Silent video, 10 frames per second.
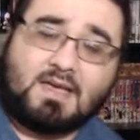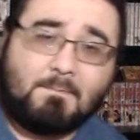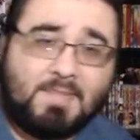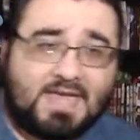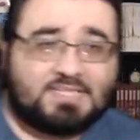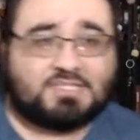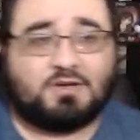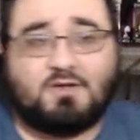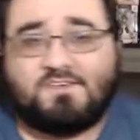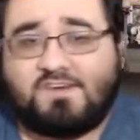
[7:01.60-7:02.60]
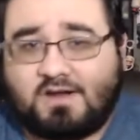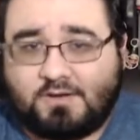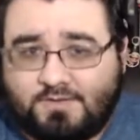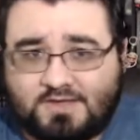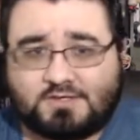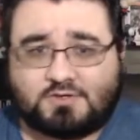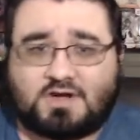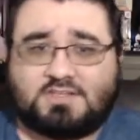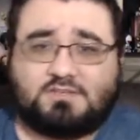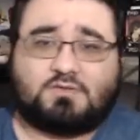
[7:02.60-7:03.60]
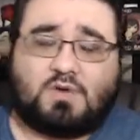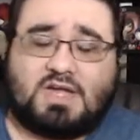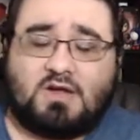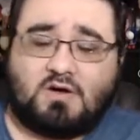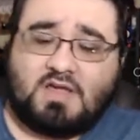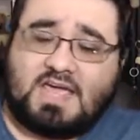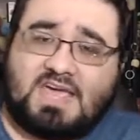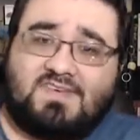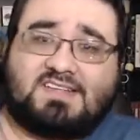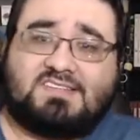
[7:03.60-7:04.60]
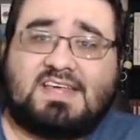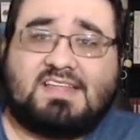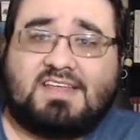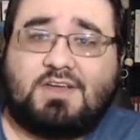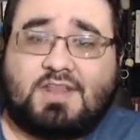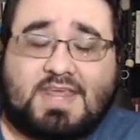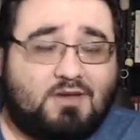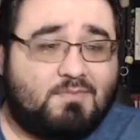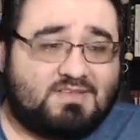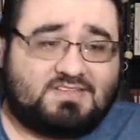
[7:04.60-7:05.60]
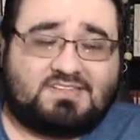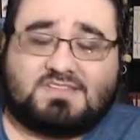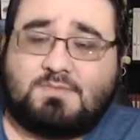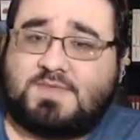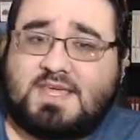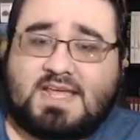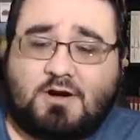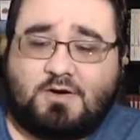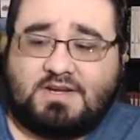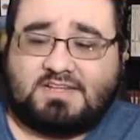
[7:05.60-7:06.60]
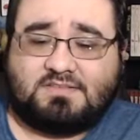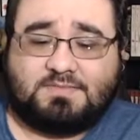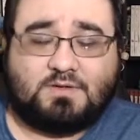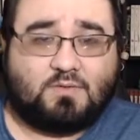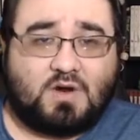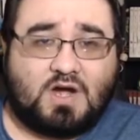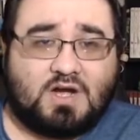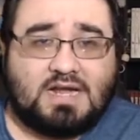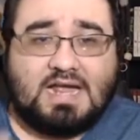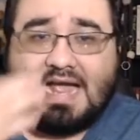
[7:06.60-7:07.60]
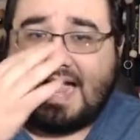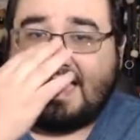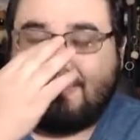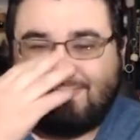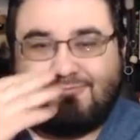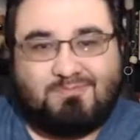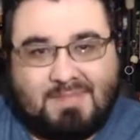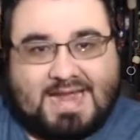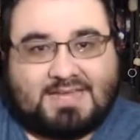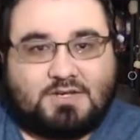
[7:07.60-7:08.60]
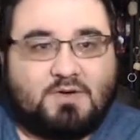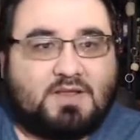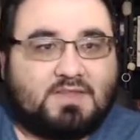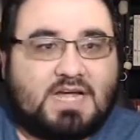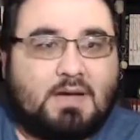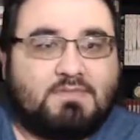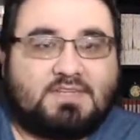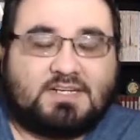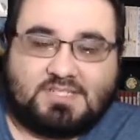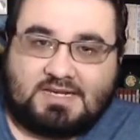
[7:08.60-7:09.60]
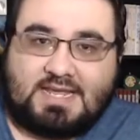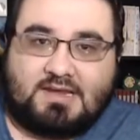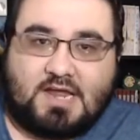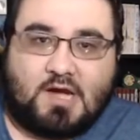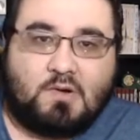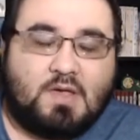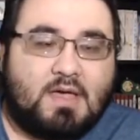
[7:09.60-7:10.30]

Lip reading: make sure you follow the instructions well. If I see that you're missing something or you did something wrong, I might do it in the comment section and let you know.